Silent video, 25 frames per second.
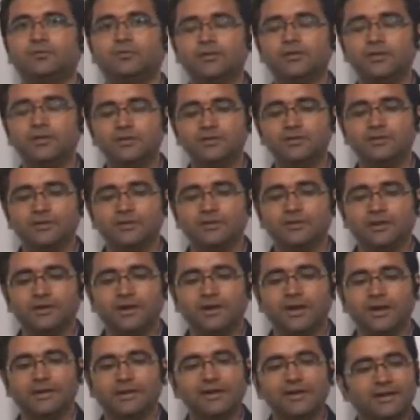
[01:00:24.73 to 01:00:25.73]
Okay,
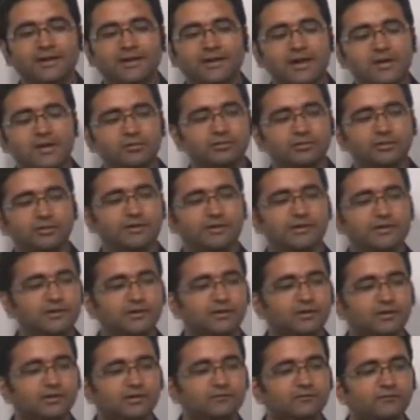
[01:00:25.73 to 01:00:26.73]
and I'll try to
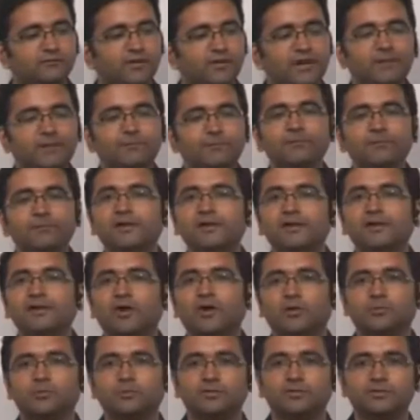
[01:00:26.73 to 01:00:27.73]
see what happens at
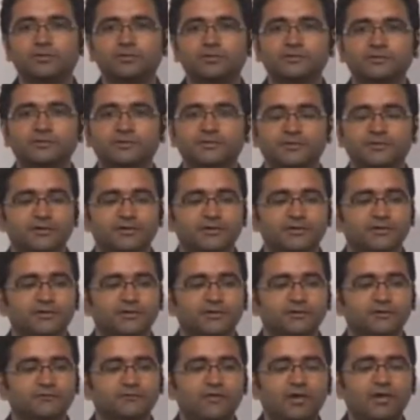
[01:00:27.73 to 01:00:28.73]
the output.
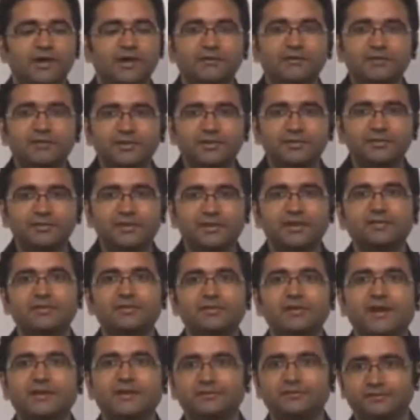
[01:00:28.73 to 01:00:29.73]
Whatever is there
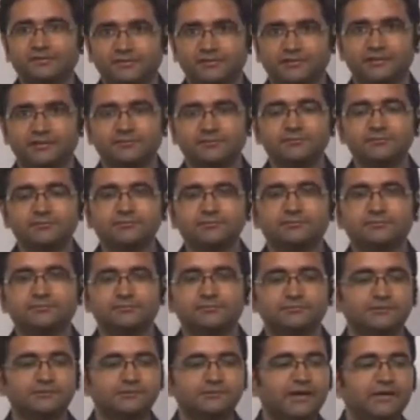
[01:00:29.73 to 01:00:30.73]
inside the system,
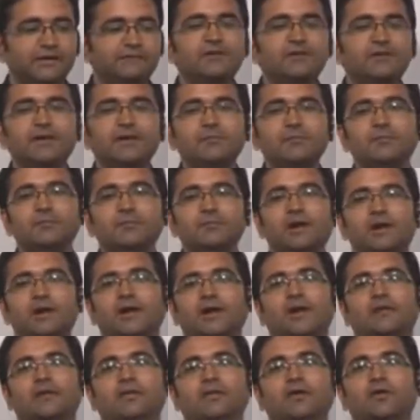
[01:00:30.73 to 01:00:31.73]
that will come
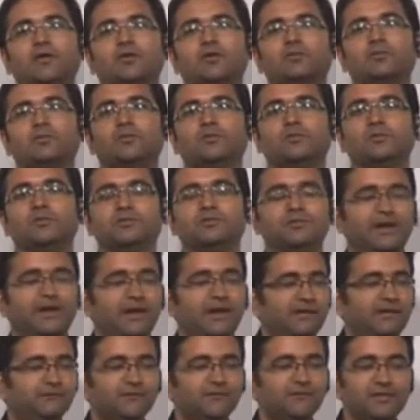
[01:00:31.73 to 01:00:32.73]
at the output.
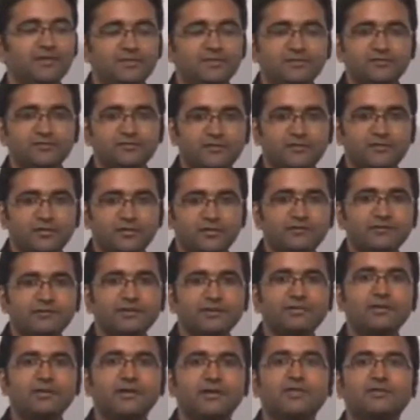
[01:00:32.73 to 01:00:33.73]
And once
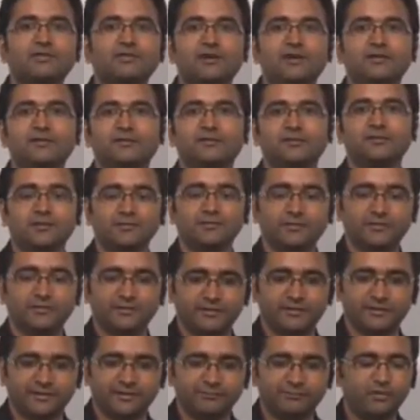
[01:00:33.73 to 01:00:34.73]
whatever is there inside the system
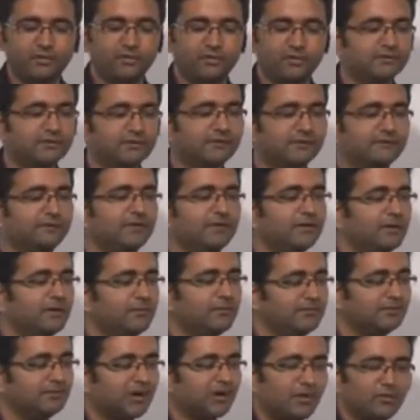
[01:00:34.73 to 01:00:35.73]
as a response, if it
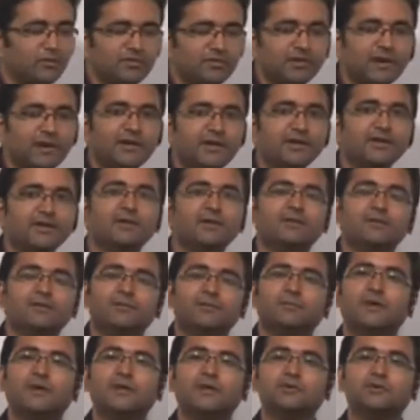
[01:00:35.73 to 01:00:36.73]
comes outside,
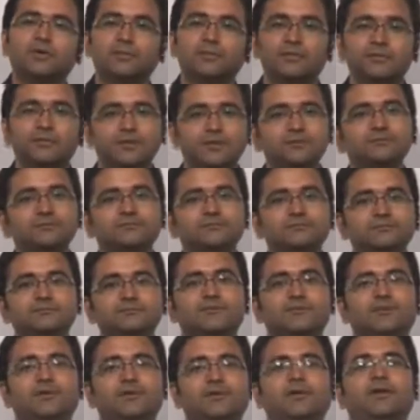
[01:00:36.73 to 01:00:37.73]
my job is done.
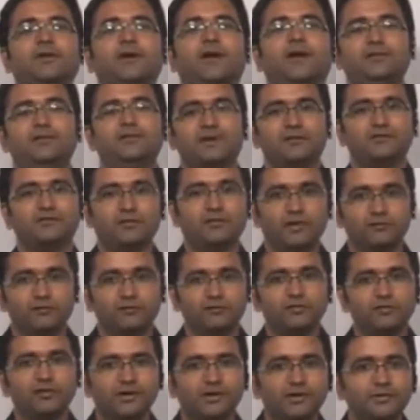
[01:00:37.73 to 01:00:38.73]
And that's what I
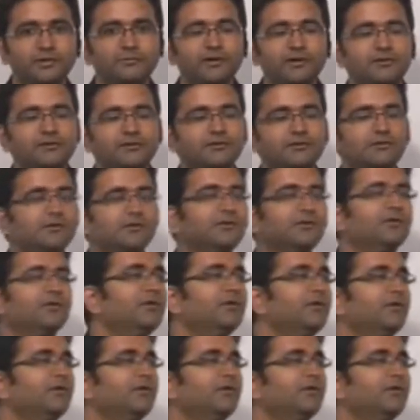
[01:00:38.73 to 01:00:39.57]
want to determine.